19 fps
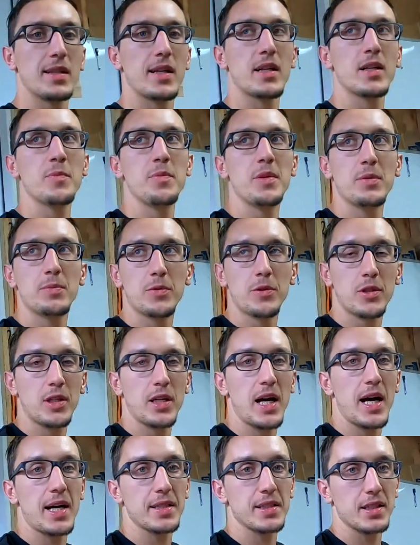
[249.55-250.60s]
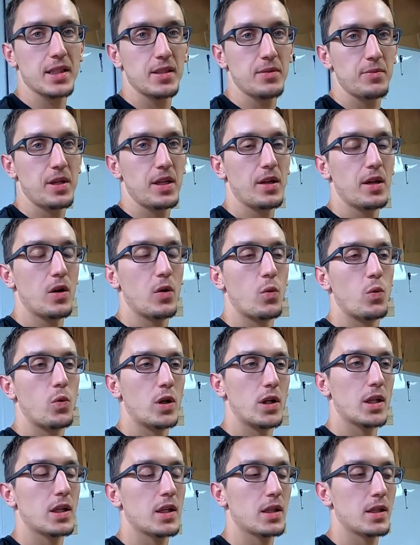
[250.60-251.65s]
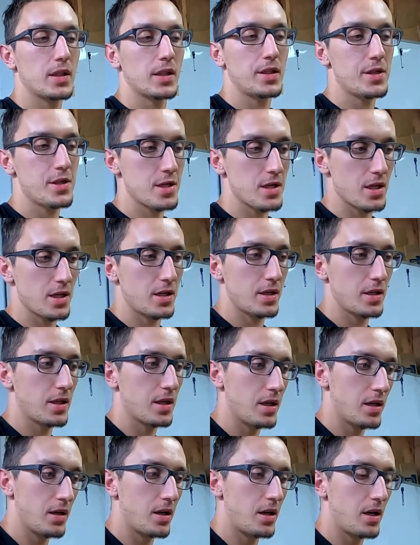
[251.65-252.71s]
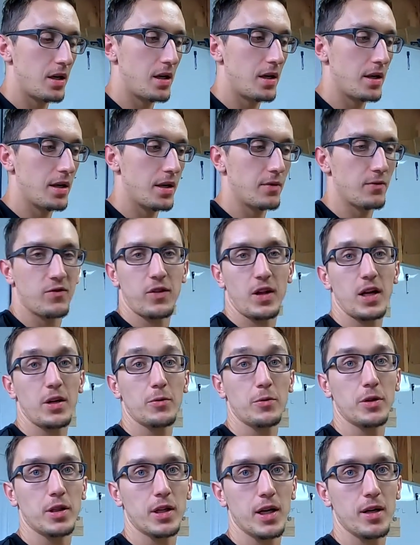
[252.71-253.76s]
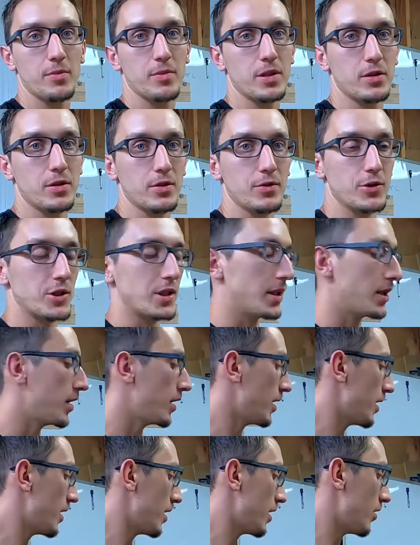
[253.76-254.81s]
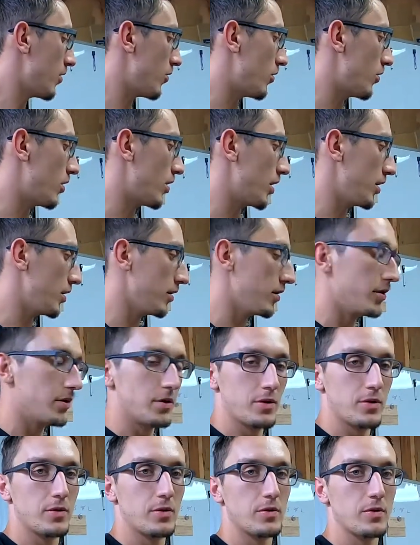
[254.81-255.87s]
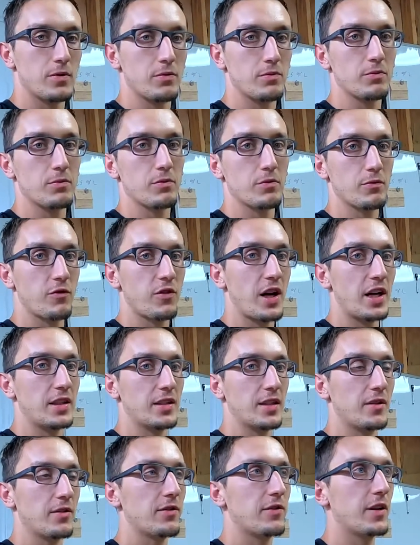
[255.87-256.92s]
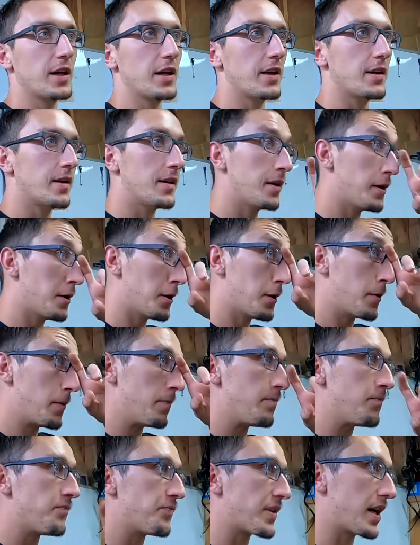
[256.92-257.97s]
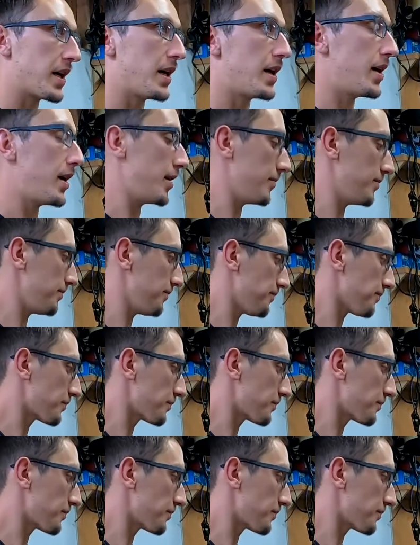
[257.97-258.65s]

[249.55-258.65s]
lot of people are asking me what clutch and flywheel I've been using or finally fit. I